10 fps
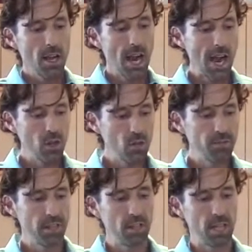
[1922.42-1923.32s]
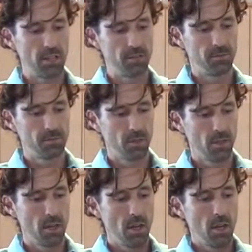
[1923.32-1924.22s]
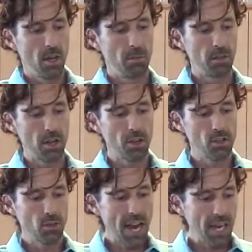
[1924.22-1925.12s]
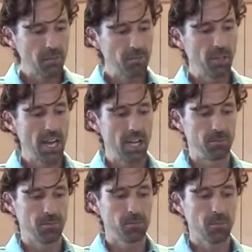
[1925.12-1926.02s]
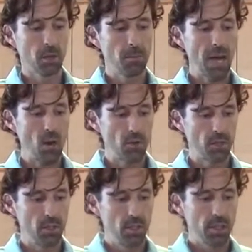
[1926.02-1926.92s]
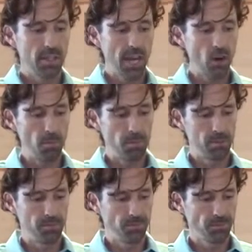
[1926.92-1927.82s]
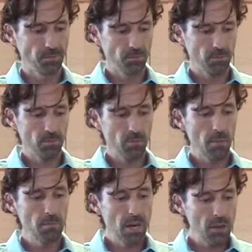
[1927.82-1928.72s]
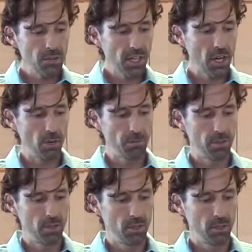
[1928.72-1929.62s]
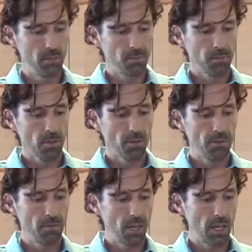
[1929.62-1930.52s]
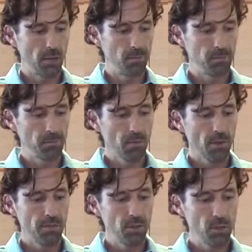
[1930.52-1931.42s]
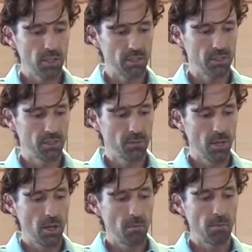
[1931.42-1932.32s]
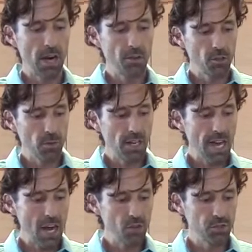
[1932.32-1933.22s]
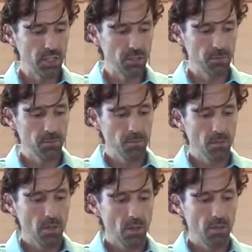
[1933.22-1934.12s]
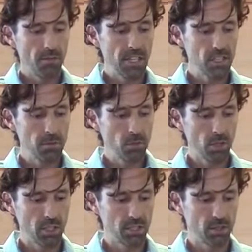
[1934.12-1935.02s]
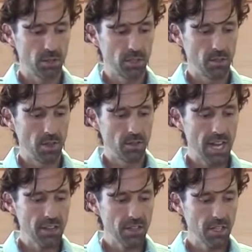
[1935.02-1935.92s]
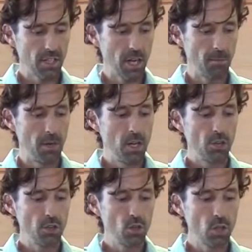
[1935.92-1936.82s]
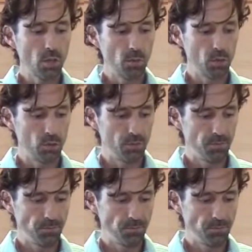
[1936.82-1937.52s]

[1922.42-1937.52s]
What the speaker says: Aloe vera, blood of the dragon plant, powder, kelp, brown kelp, fucus, brown and red algae, vegetable glycerin, xanthan gum, yucca root